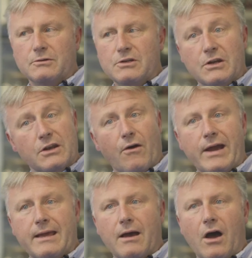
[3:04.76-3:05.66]

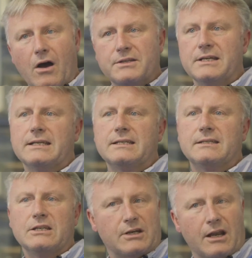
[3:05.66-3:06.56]
unite artists,
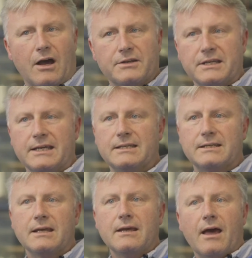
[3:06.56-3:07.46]
digital
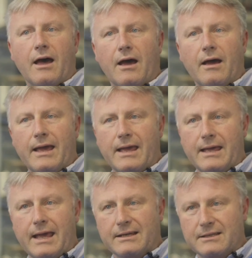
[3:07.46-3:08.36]
artists,
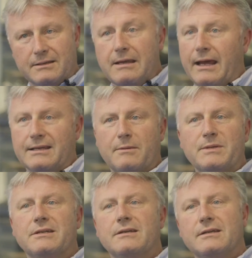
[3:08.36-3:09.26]

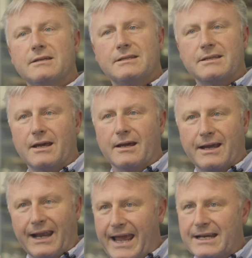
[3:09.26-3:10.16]
exhibitors,
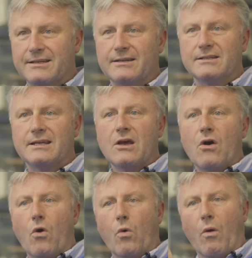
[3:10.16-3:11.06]
collectors,
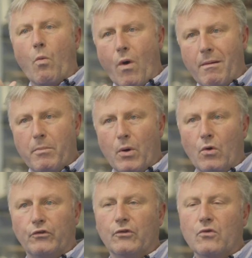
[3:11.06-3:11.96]
all on one
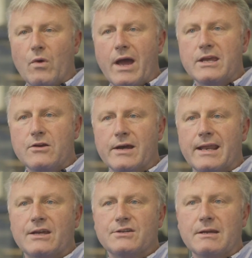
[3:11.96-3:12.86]
portal where you can
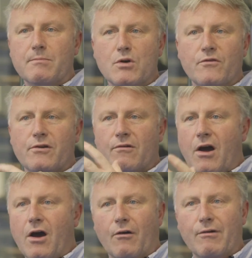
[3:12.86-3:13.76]
actually move your
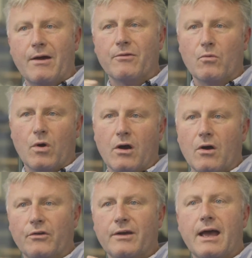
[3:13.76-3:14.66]
art around the
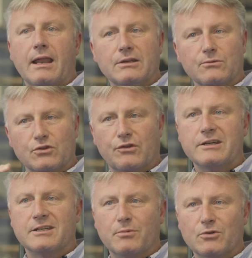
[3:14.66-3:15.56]
world, and it's all
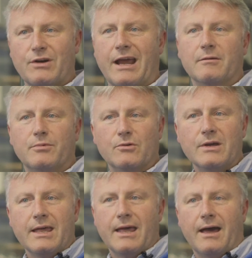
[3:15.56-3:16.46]
traceable, trackable,
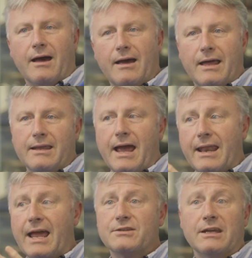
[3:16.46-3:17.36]

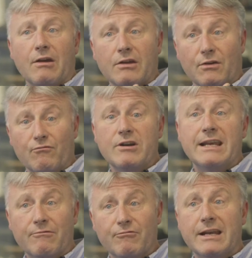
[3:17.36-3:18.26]
and actually it's a
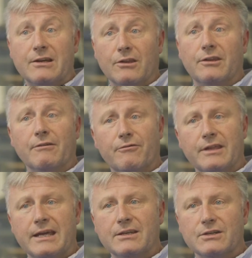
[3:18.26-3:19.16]
really, really good thing for
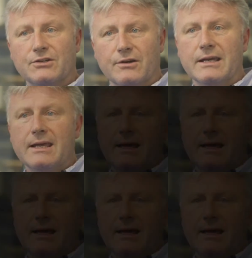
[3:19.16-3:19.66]
the industry.